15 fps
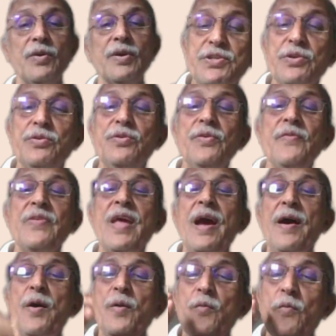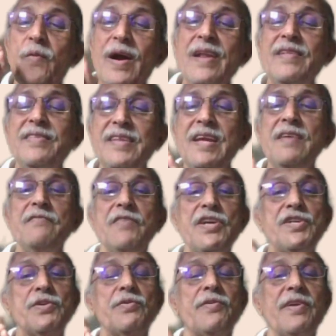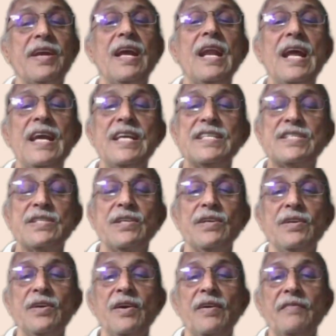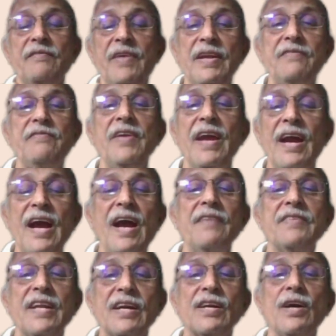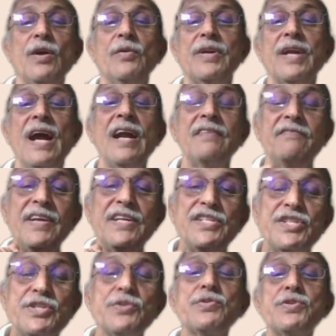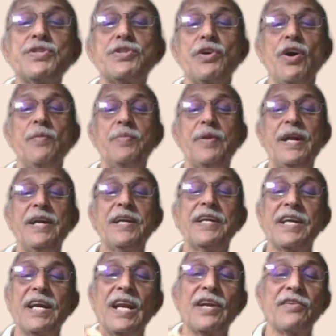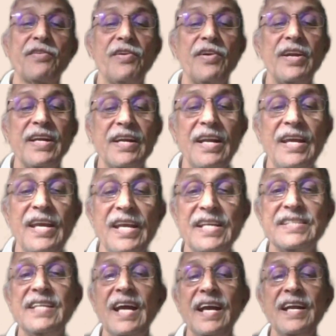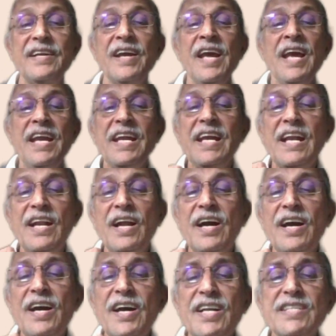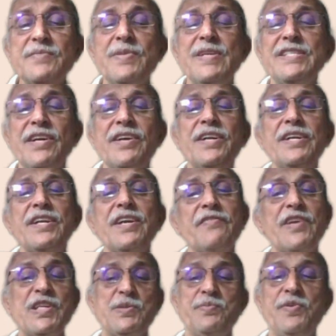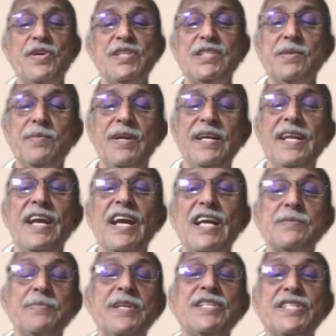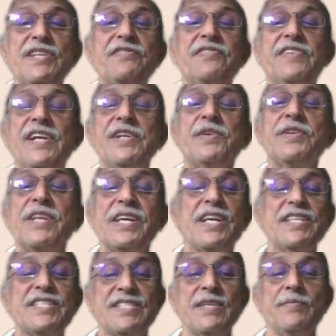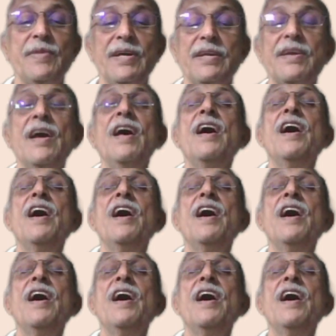So one thing we should realize when we have an account and we choose to operate it electronically is that a large majority of responsibility has been shifted to the customer